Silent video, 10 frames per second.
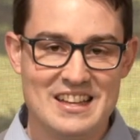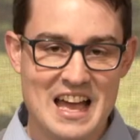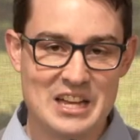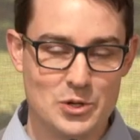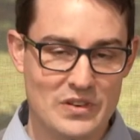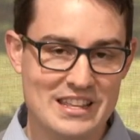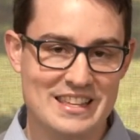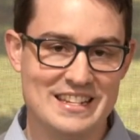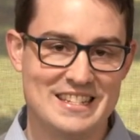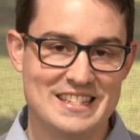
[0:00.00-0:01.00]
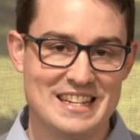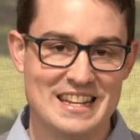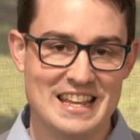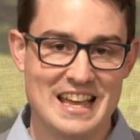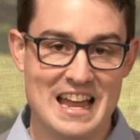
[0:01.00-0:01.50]
As you read this
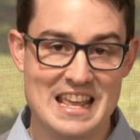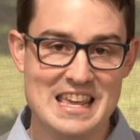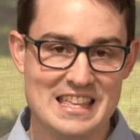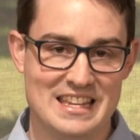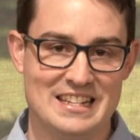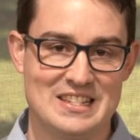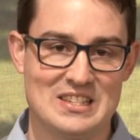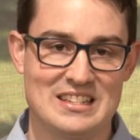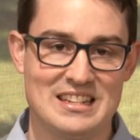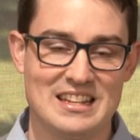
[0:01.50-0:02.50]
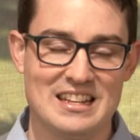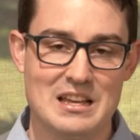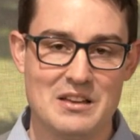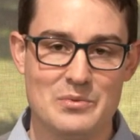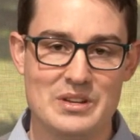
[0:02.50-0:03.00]
and hear this,
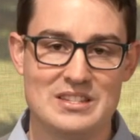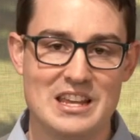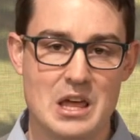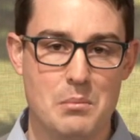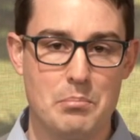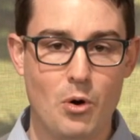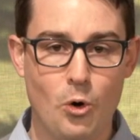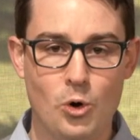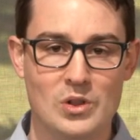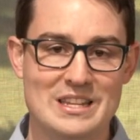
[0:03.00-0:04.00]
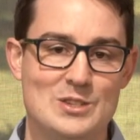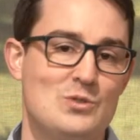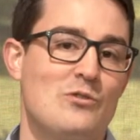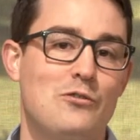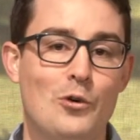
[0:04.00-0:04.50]
we see that Paul is
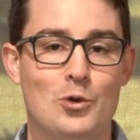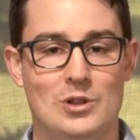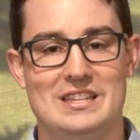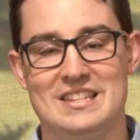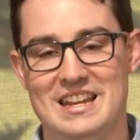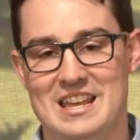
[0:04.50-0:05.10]
full, isn't